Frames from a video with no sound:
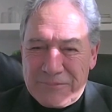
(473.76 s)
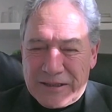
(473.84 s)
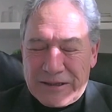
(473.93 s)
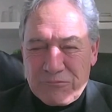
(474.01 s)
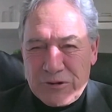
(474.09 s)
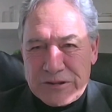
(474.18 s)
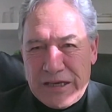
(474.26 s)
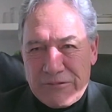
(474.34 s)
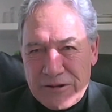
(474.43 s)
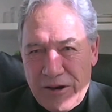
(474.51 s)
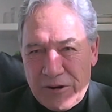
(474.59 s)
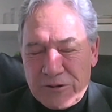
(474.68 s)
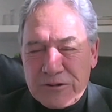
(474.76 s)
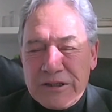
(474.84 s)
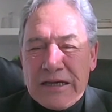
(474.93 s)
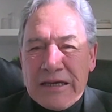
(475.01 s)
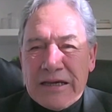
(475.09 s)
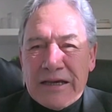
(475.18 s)
coming, and when they're
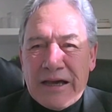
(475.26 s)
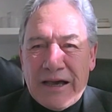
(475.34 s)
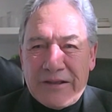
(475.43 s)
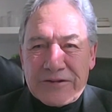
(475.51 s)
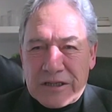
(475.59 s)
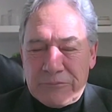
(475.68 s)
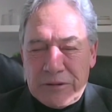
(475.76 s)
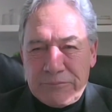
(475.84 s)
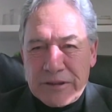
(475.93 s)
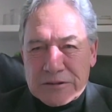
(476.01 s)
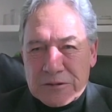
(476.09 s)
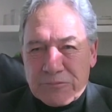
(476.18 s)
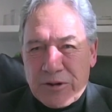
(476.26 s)
known, there's going to be a big